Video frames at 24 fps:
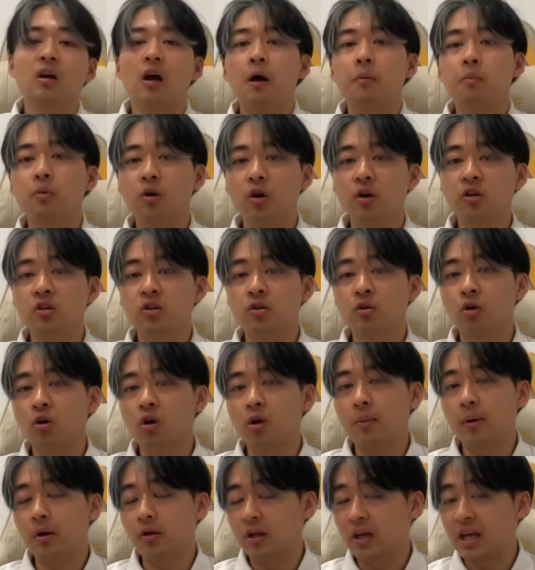I'm going to talk
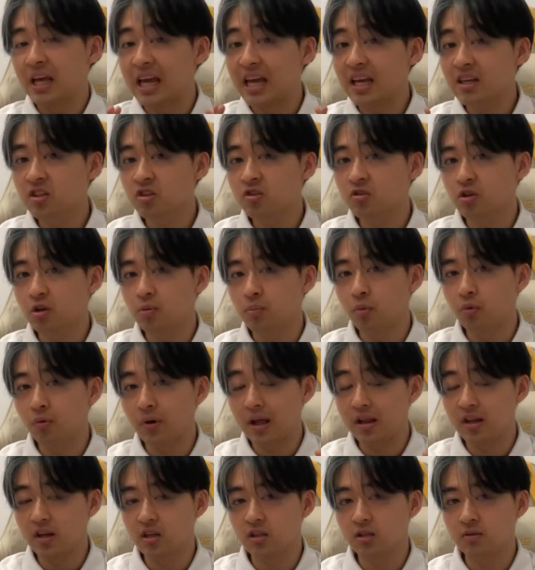about the history of
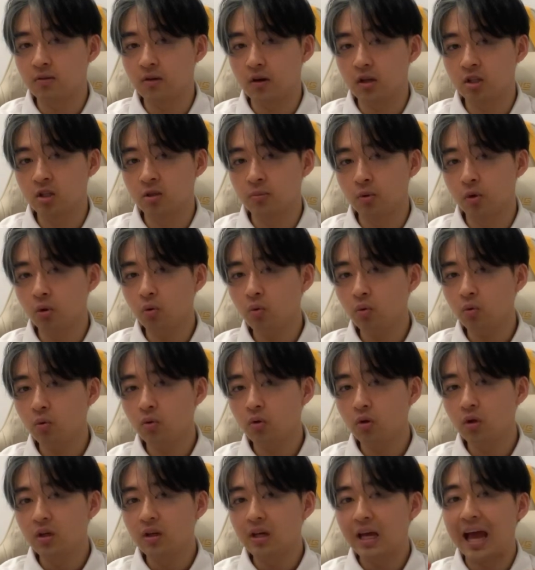Morelias first of all,
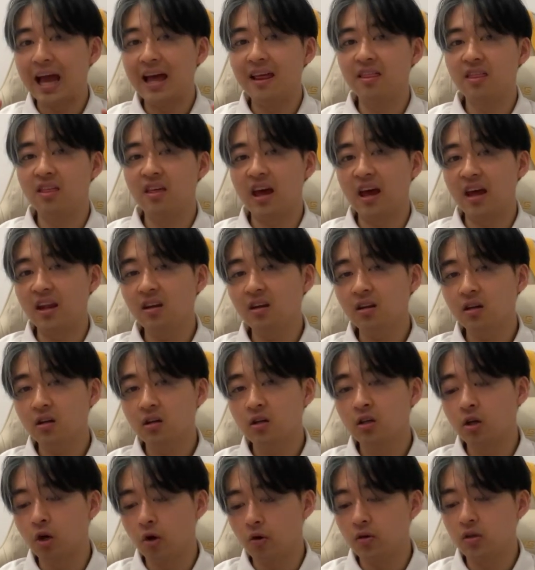and then
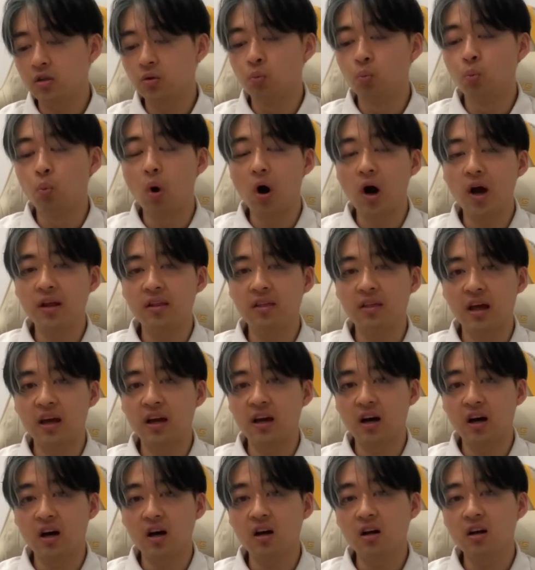go into why they
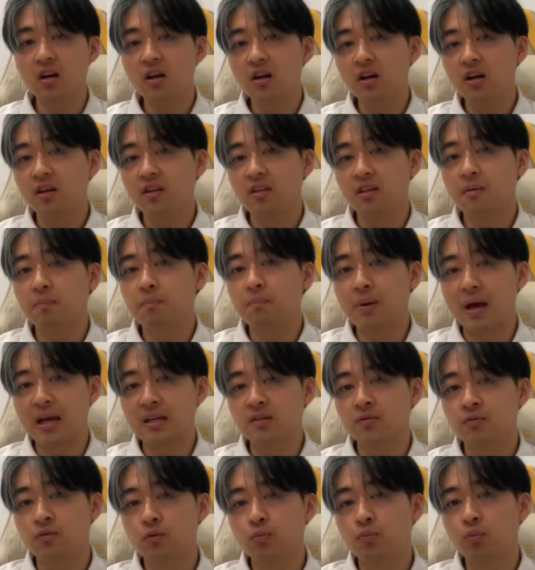are the
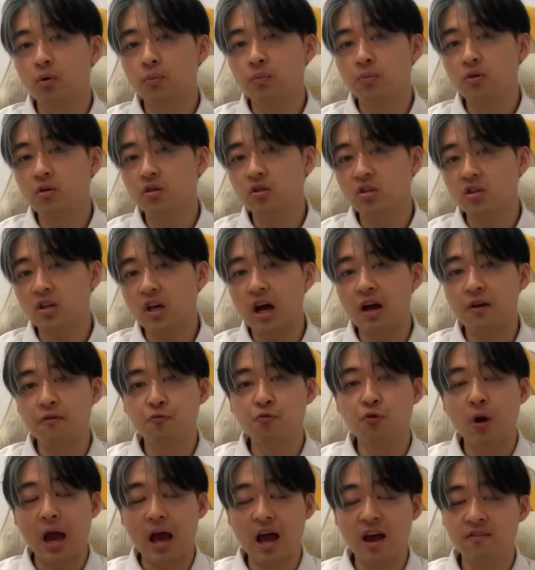best football boots
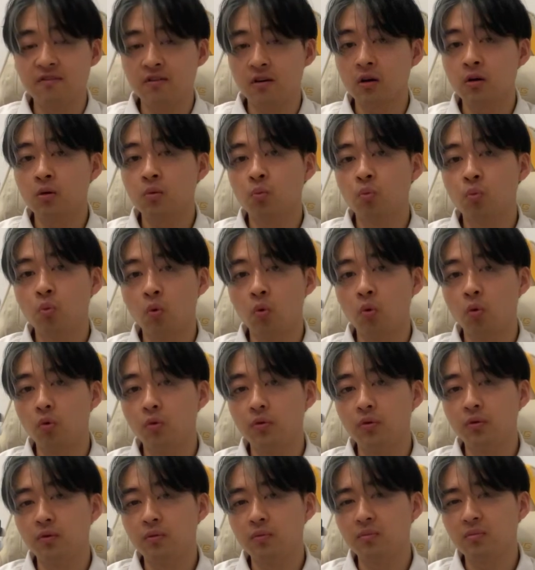I've ever
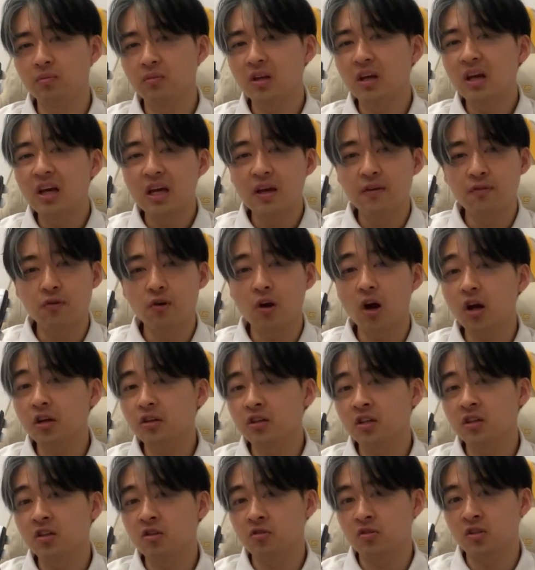worn. If you aren't
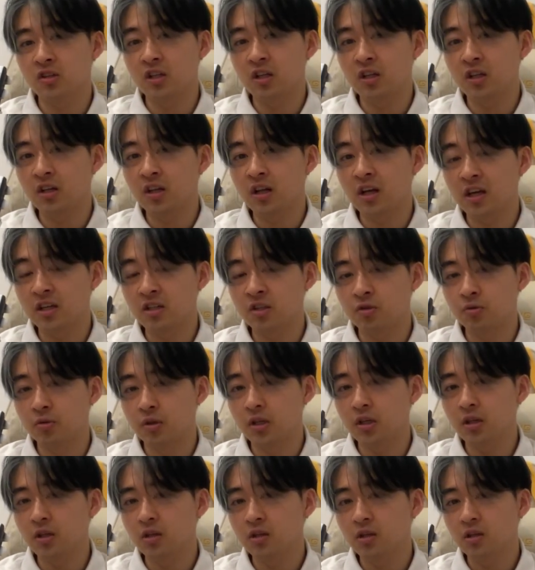interested in
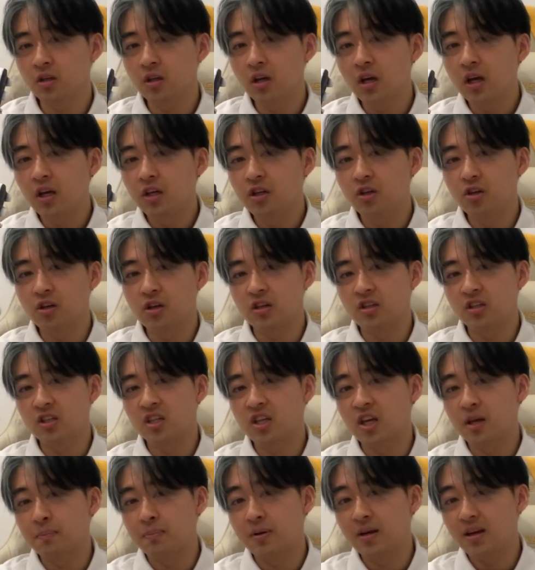history, you can
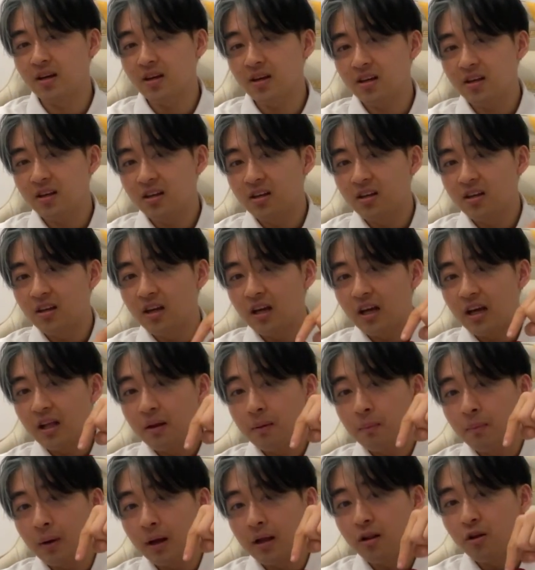skip it
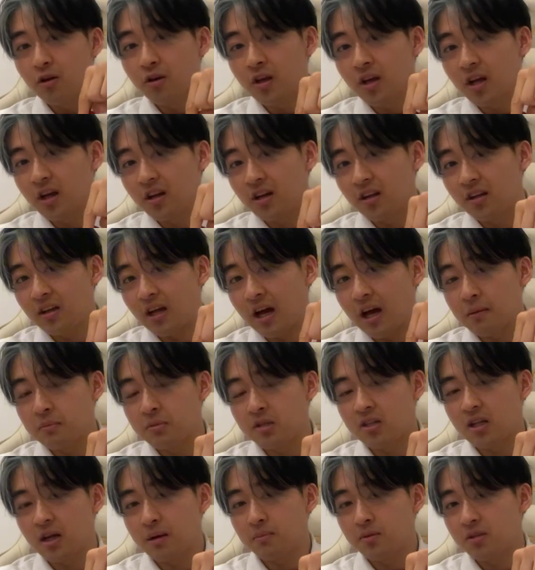by looking at the
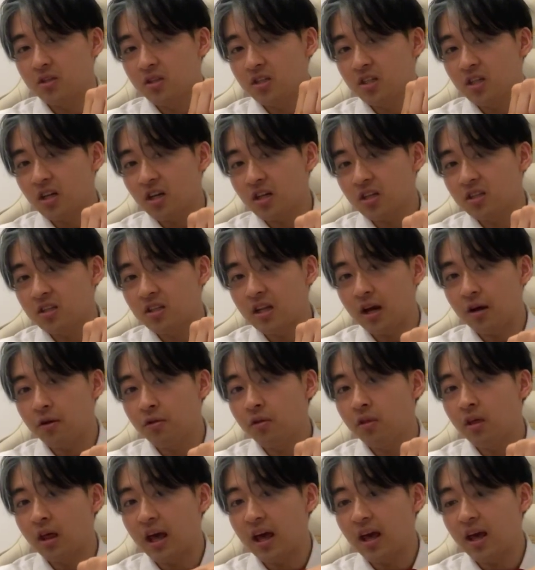timestamps just
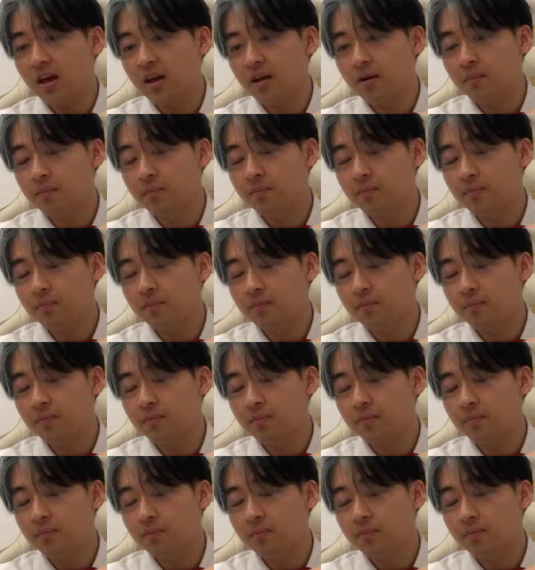down there.